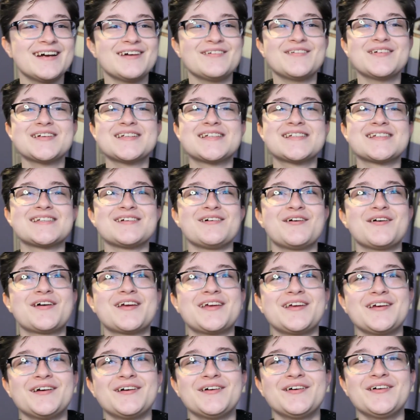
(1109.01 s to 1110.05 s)
It was so
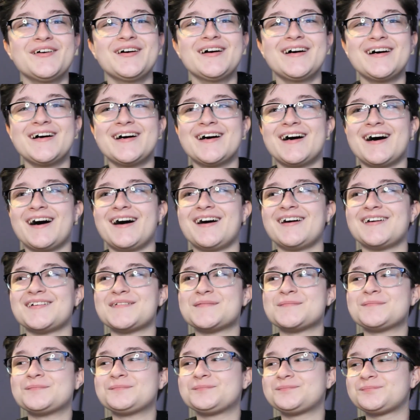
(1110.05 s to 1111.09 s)
cute.
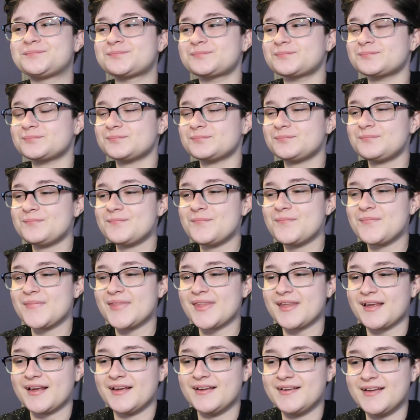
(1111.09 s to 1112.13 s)
And,
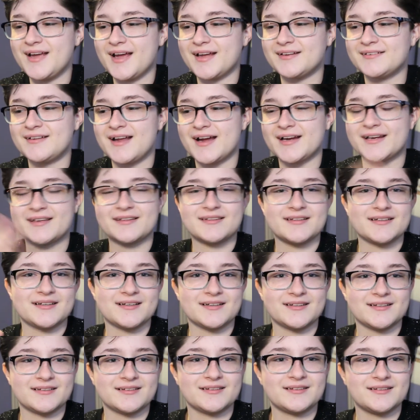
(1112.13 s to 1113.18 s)
like,
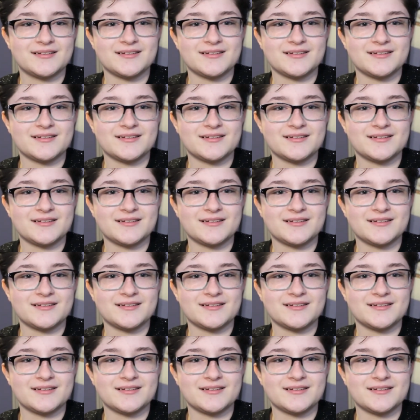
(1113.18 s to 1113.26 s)
the